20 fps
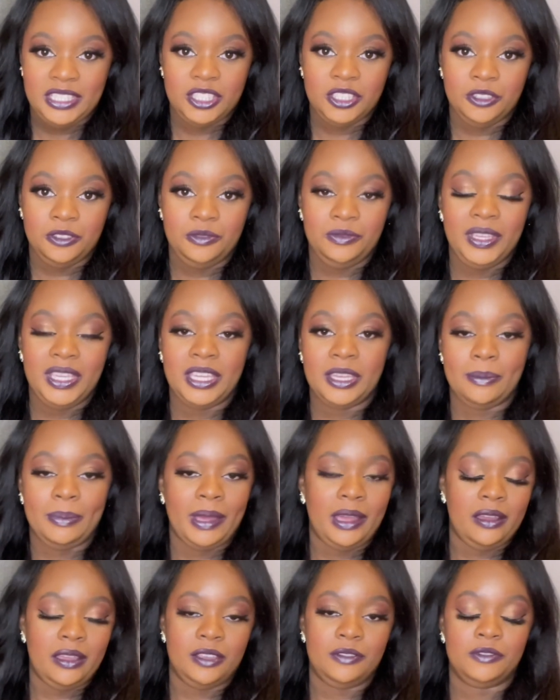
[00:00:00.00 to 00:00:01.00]
So think
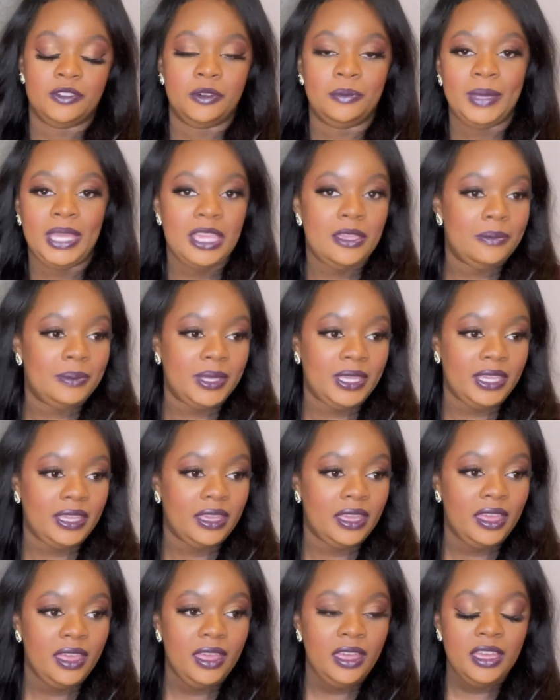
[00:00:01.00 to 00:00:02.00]
about if you're maybe
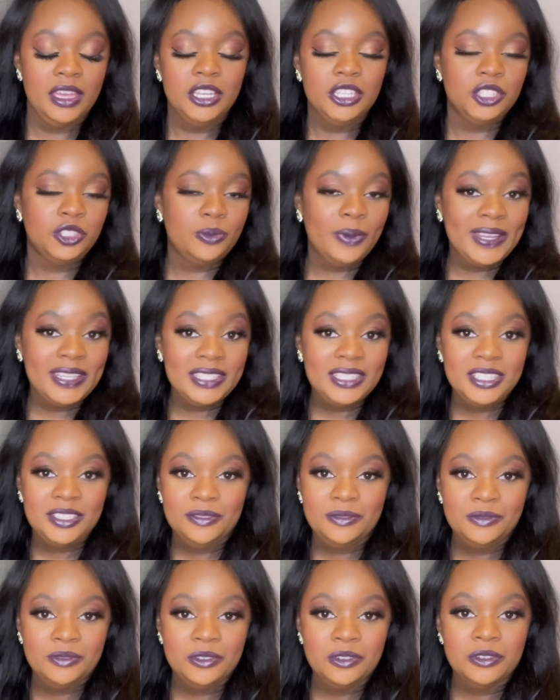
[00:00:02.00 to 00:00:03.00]

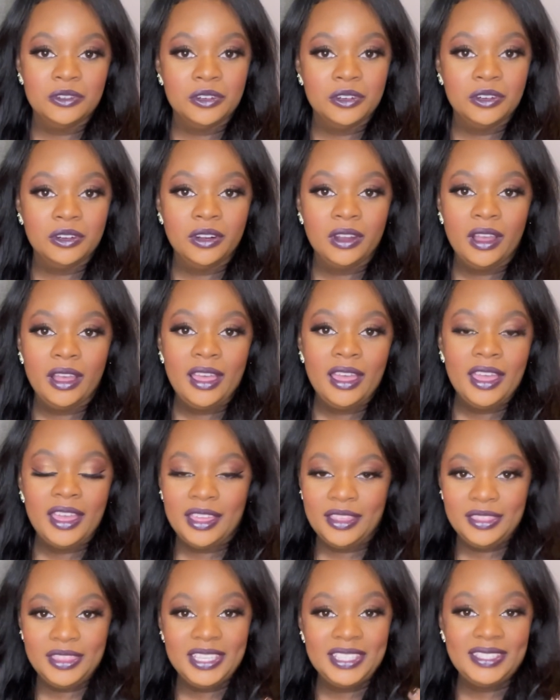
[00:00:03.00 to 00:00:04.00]
24,
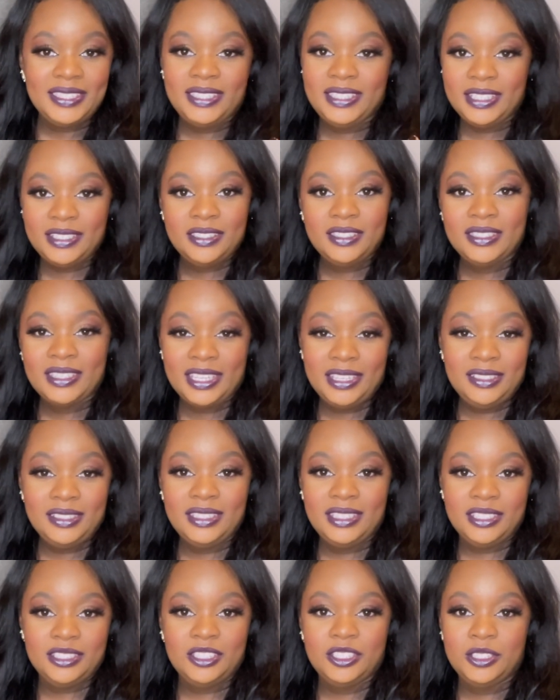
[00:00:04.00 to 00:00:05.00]
this skin
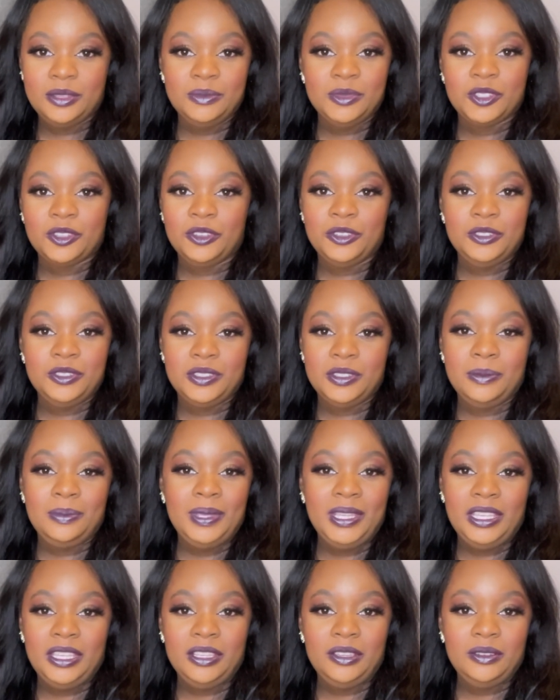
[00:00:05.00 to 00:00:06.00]
system's going to
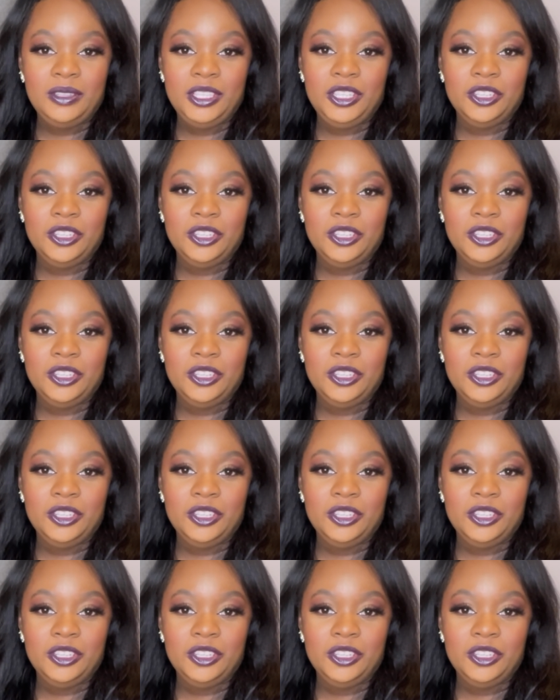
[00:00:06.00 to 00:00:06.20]
be,